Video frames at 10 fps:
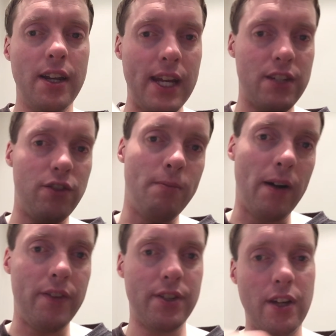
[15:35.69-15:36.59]
next few
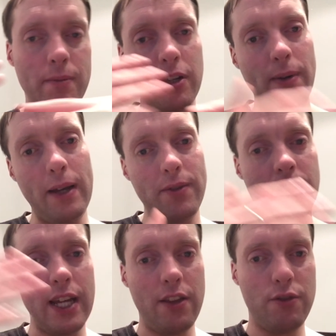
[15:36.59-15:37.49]
months I'm going to aim
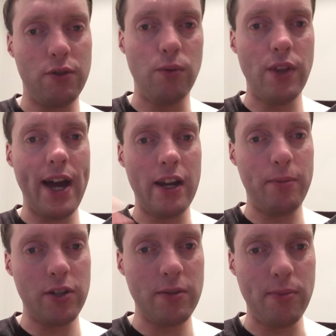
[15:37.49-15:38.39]
to get through all the Harry
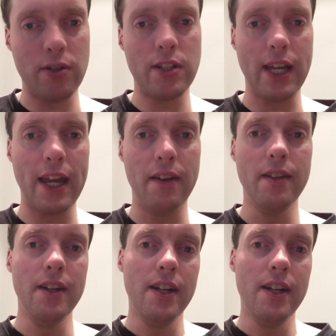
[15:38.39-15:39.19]
Potter books again.